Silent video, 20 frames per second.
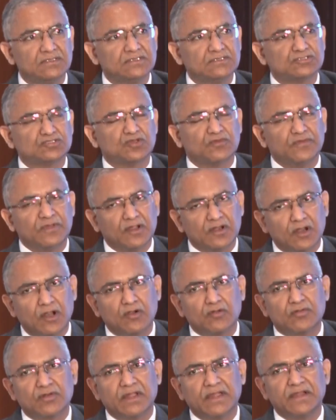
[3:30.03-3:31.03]
So we are
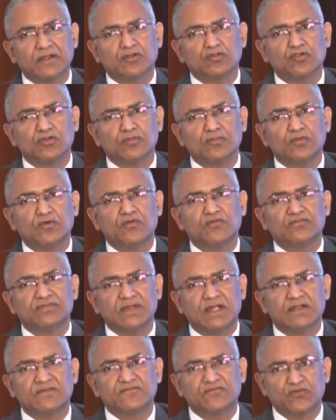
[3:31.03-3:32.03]
now trying to remove
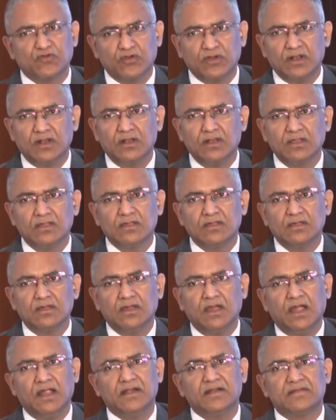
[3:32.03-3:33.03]
that fuel
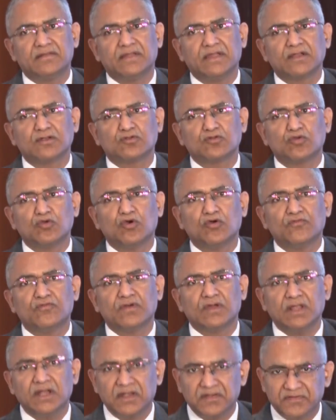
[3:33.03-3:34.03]
and trying to go
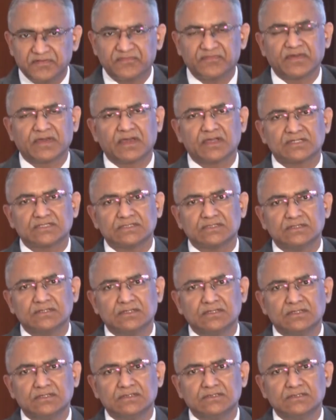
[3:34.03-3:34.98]
for electrification.